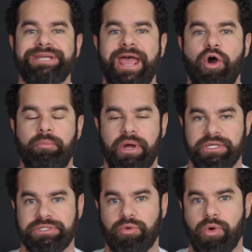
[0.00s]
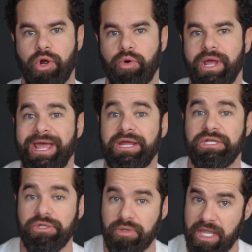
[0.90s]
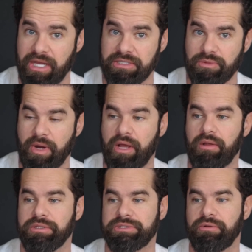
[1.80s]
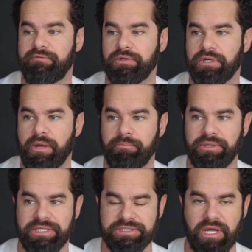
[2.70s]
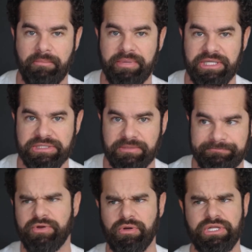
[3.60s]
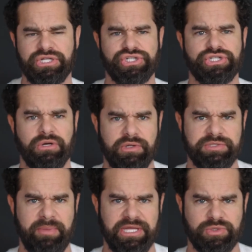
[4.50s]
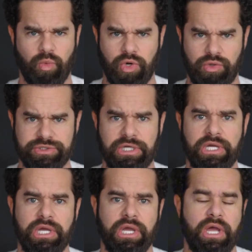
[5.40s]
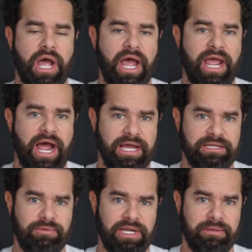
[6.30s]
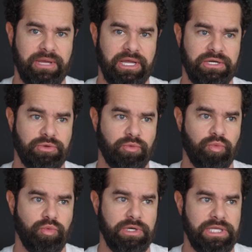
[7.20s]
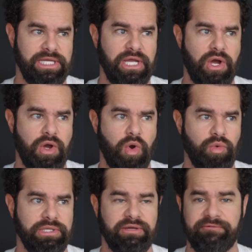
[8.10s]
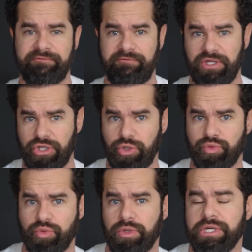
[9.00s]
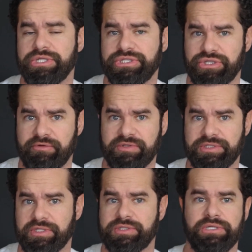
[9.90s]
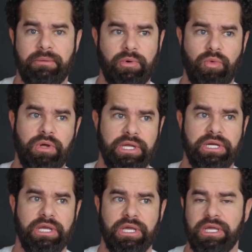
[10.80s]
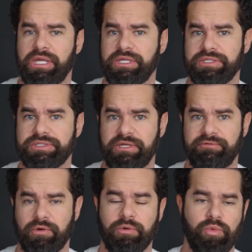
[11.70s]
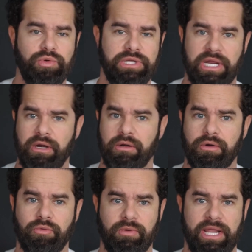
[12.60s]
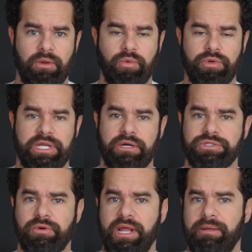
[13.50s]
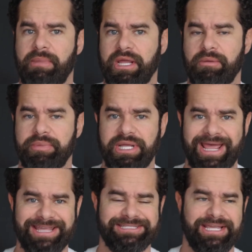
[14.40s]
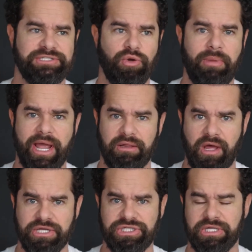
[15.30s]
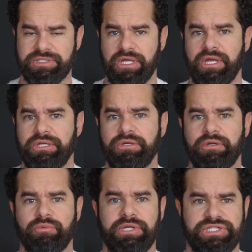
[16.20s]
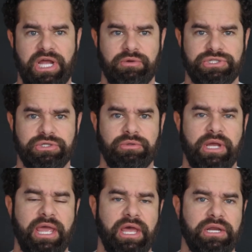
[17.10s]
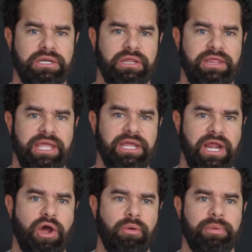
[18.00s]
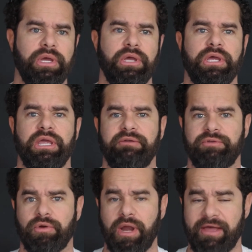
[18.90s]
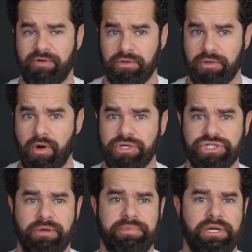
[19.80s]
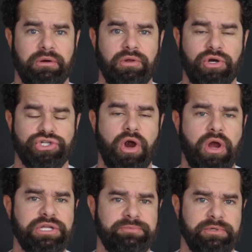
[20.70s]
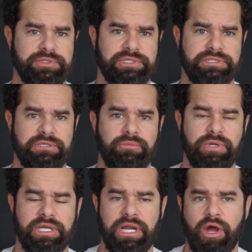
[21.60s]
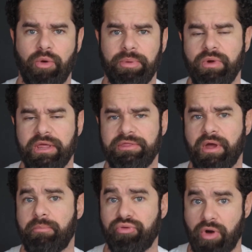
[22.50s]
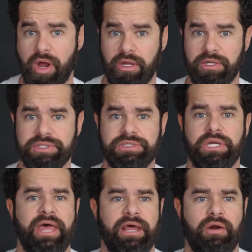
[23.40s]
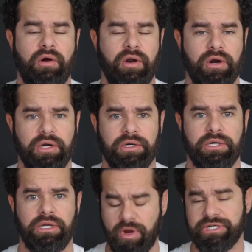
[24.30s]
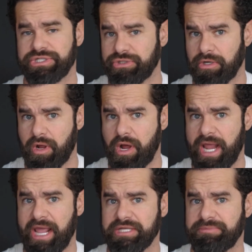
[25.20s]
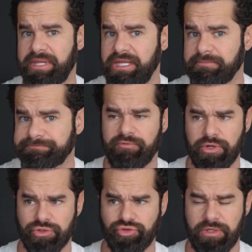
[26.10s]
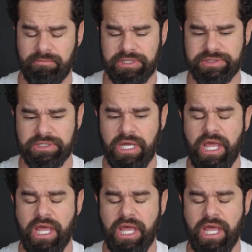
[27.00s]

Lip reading: to help us grow, and you can as well. So if you look up Bliss Companies, if you're in the insurance based world, I highly recommend really only a few services. Number one is if you're in wound care, great. Wound care is great. My company, Accesso Biologics, you can reach out to and they can help. If you have a large company or a large hospital system, we can help with products that are registered on ASP for your treatments.